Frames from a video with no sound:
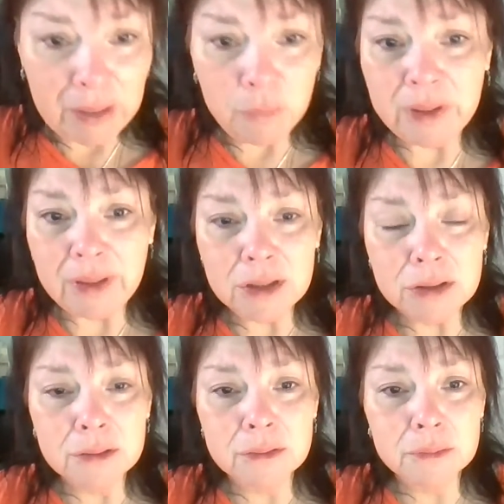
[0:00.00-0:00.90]
with
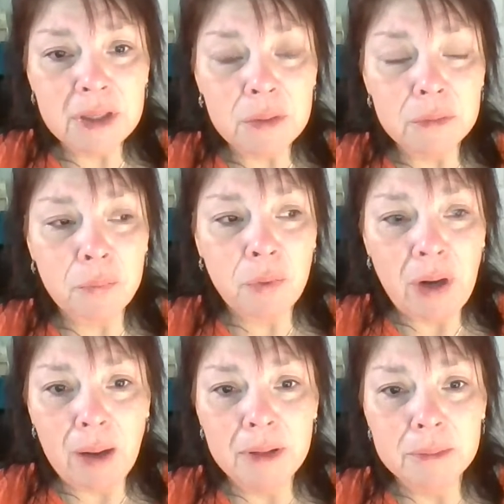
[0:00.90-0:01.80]
issues, me with
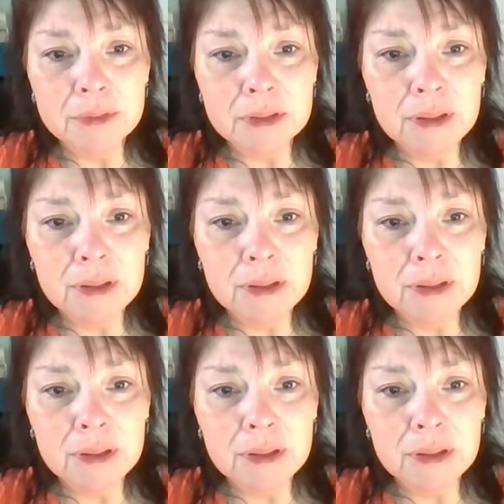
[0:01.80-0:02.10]
problems,